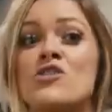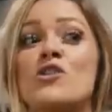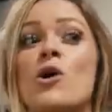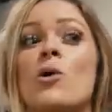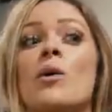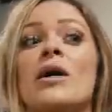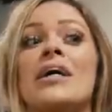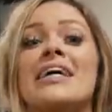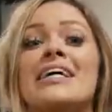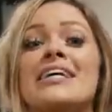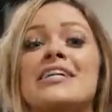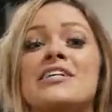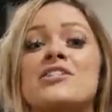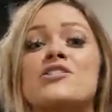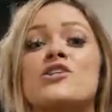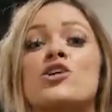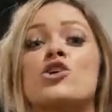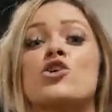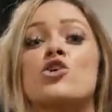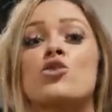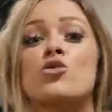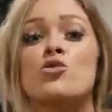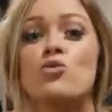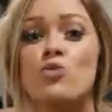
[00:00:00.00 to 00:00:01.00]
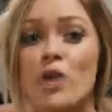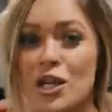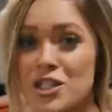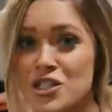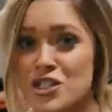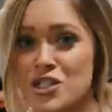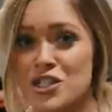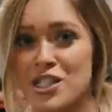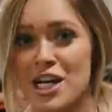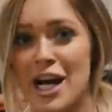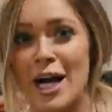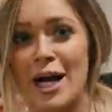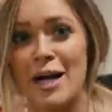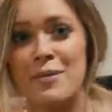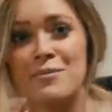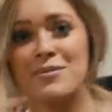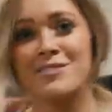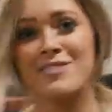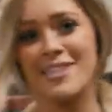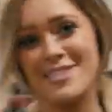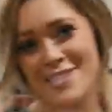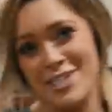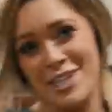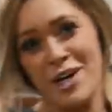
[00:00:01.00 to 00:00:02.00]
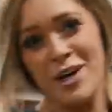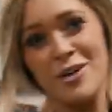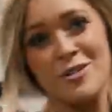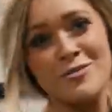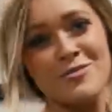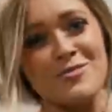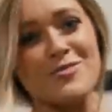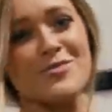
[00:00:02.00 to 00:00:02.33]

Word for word: So it is crunch time. Let's go.